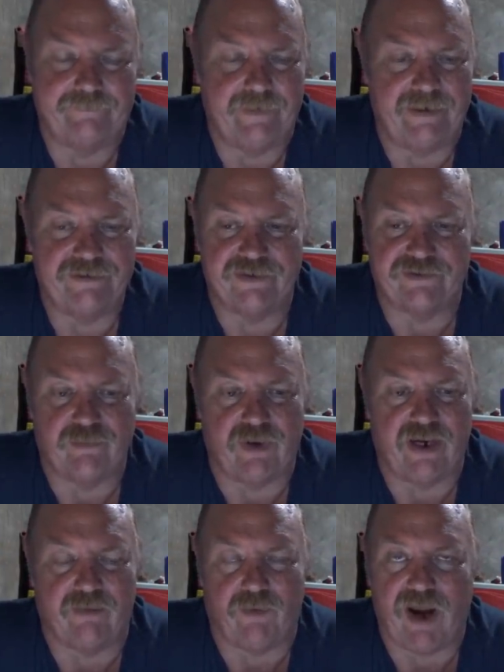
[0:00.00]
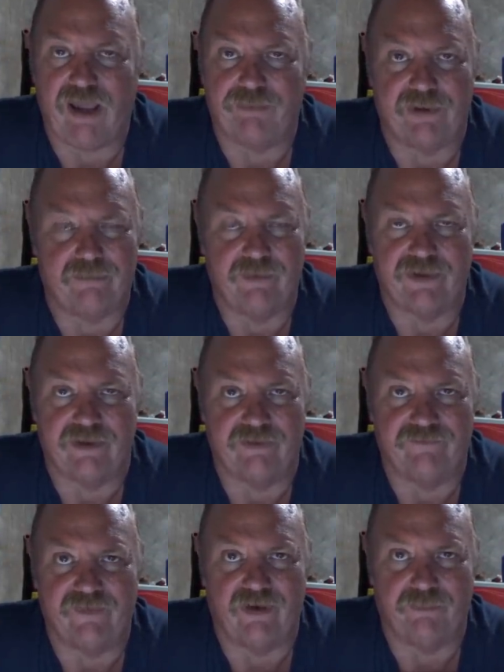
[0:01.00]
just running rampant within the
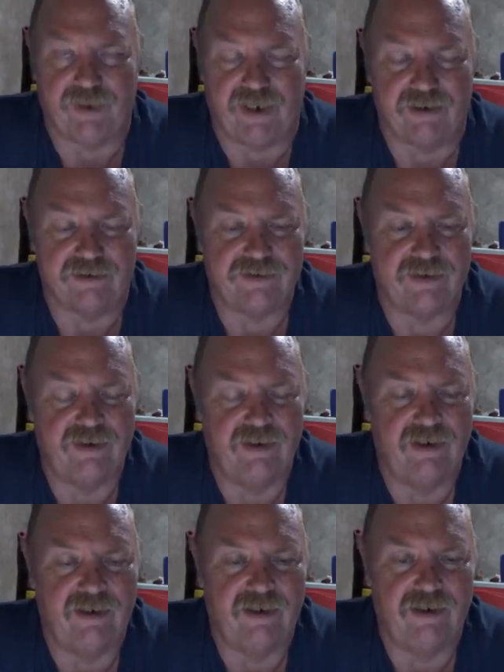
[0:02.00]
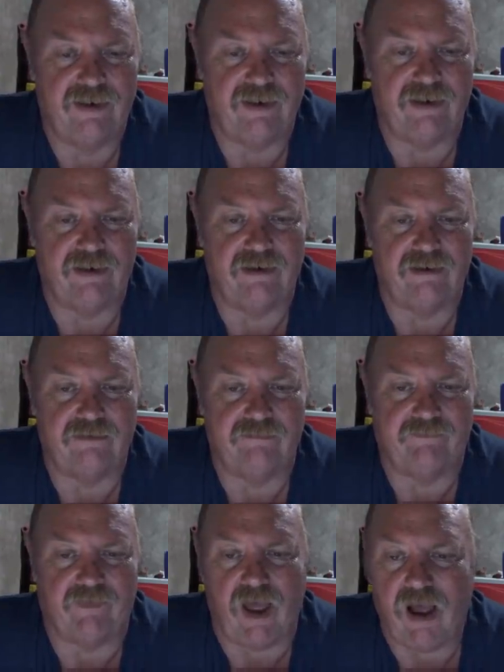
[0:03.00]
Philippines
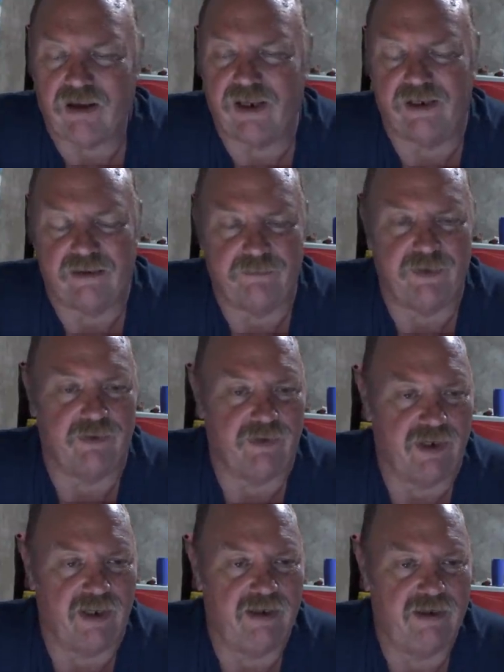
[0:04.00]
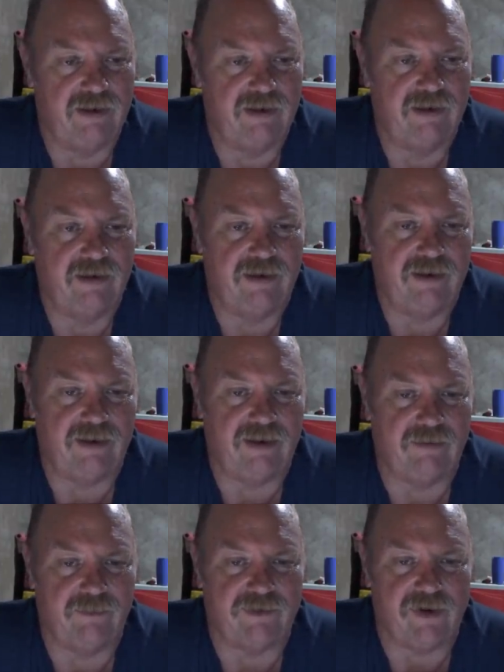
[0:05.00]
vlogging community,
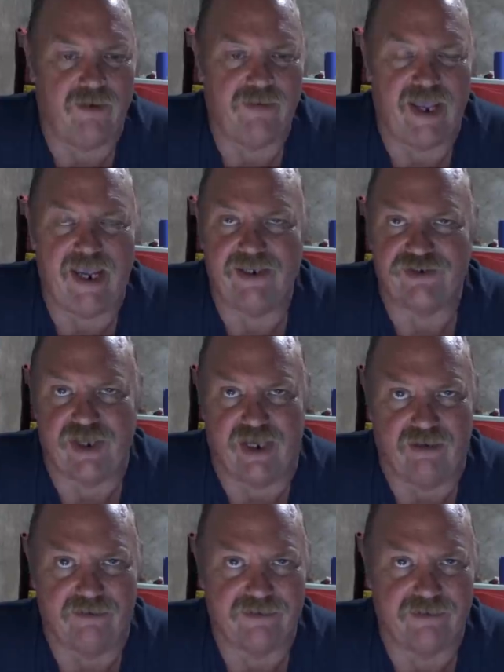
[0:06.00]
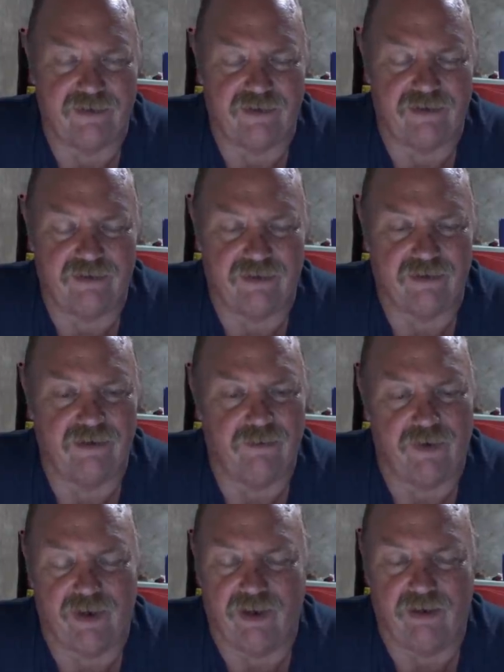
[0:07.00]
with all the hate channels
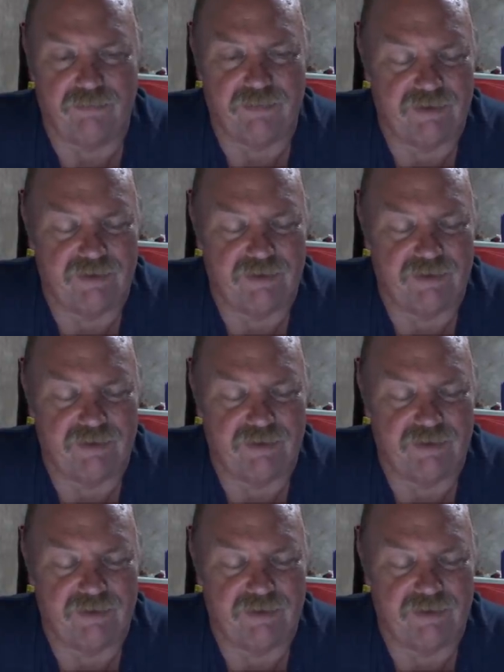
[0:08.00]
going up.